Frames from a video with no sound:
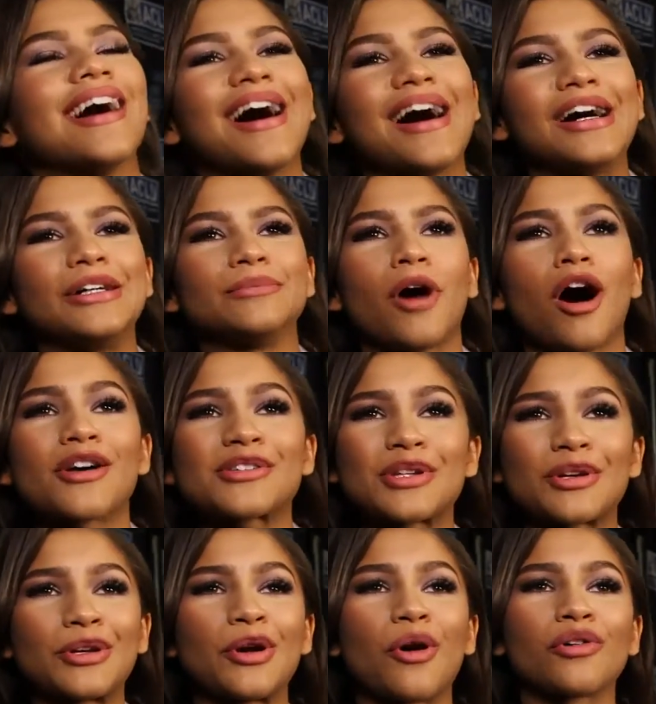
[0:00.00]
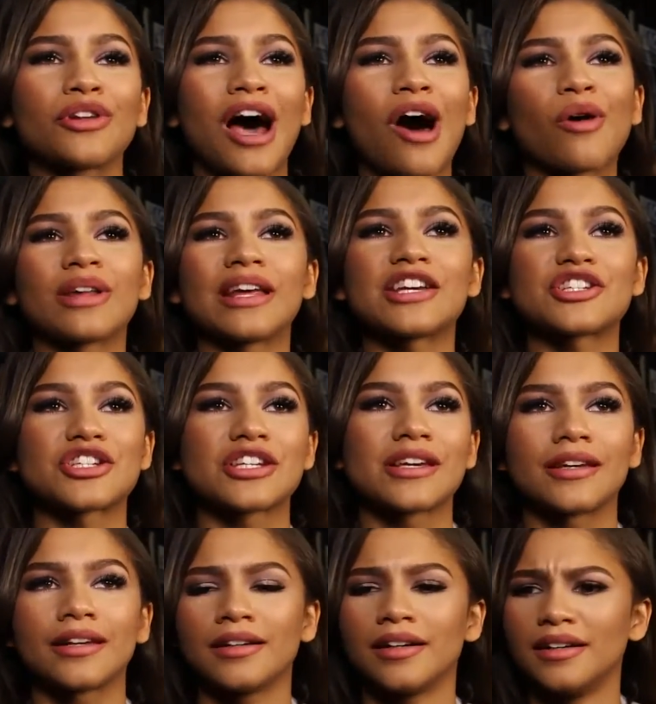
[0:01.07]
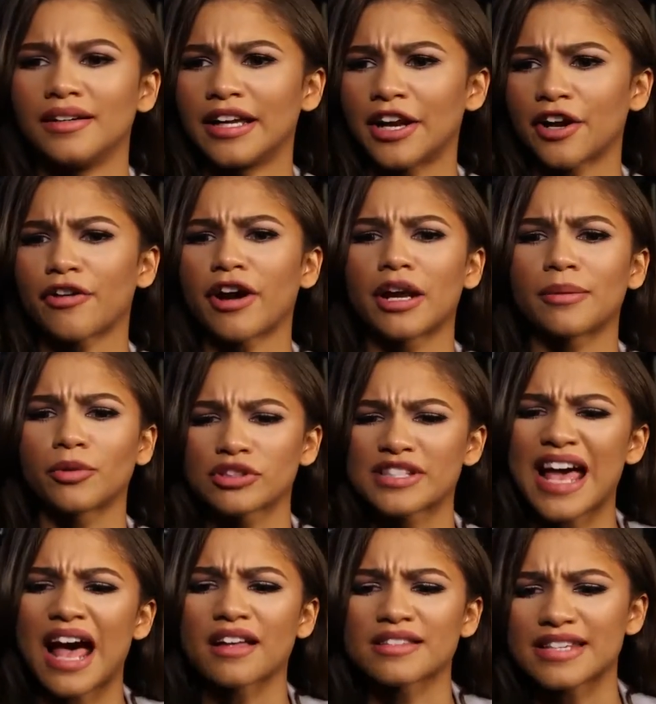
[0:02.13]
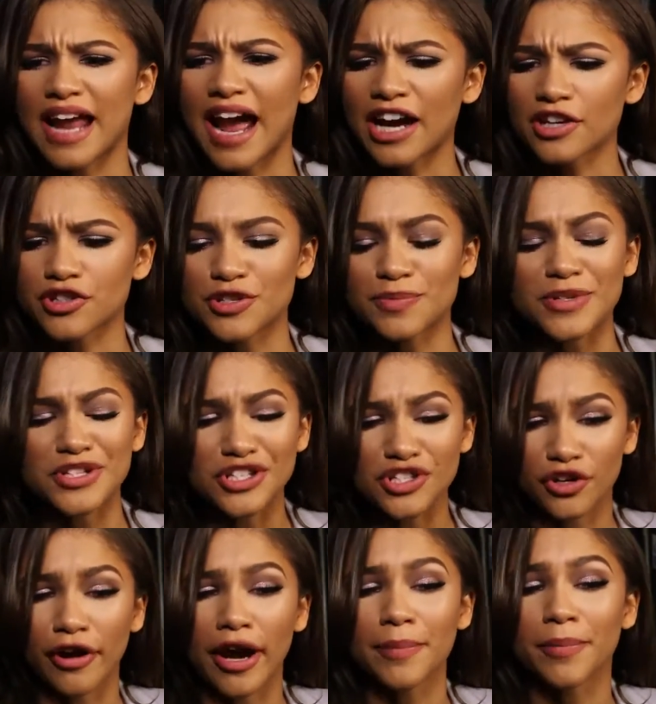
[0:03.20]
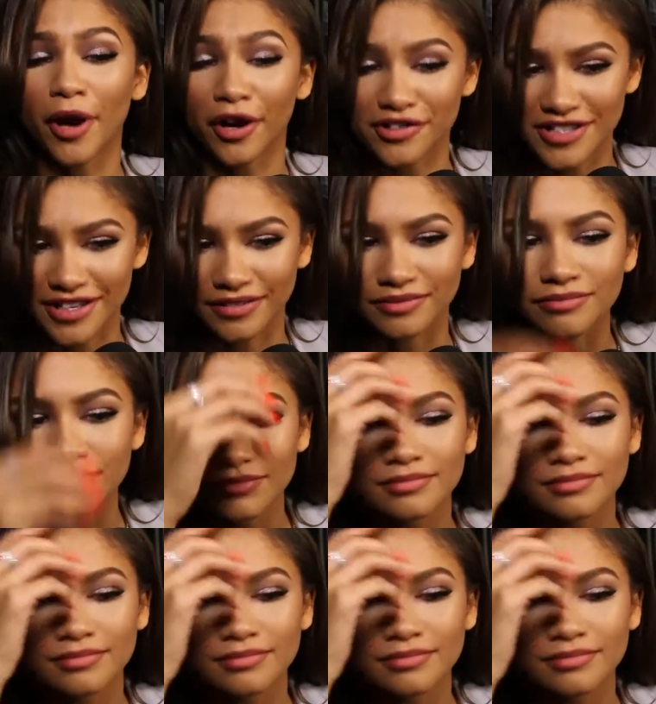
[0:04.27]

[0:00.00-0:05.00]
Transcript: um, also, you know, not only is she an incredible, talented actress, but she's a great person.